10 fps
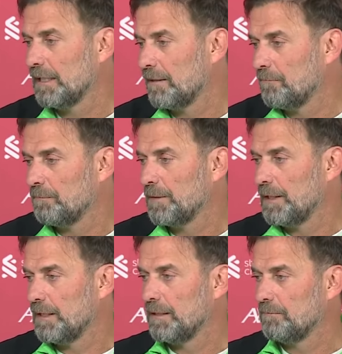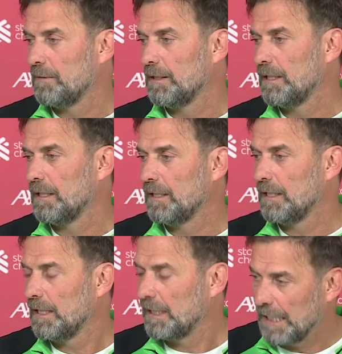And
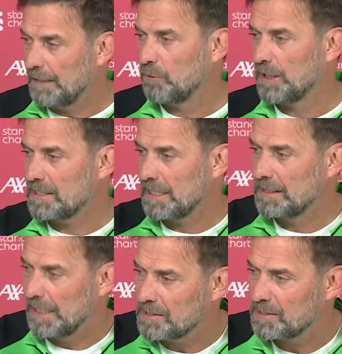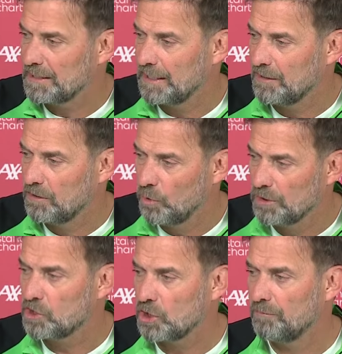again, what I said yesterday,
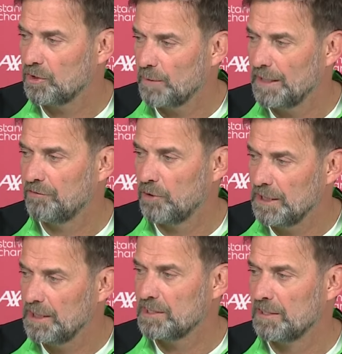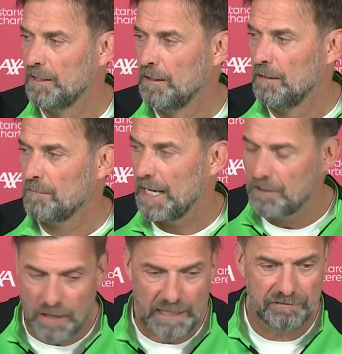doing the job for 24 years,
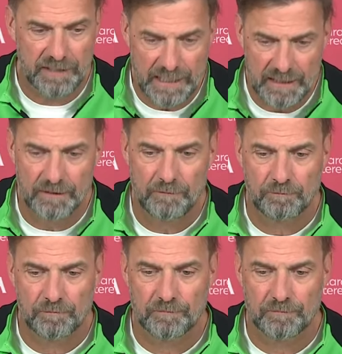I arrived here.